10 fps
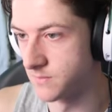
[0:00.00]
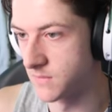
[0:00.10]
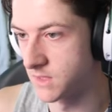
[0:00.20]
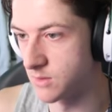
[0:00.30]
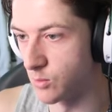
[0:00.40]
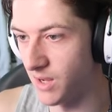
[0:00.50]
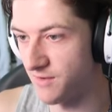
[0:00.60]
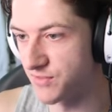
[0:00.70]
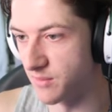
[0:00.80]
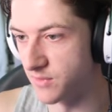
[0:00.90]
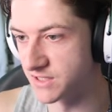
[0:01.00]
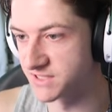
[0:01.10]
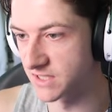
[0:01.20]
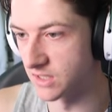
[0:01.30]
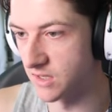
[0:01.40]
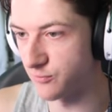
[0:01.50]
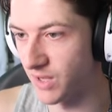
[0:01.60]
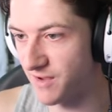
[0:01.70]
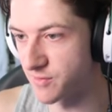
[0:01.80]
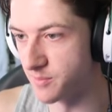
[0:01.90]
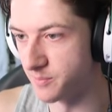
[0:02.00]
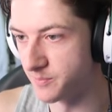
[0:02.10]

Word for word: Come on, we have them this second half. We have them.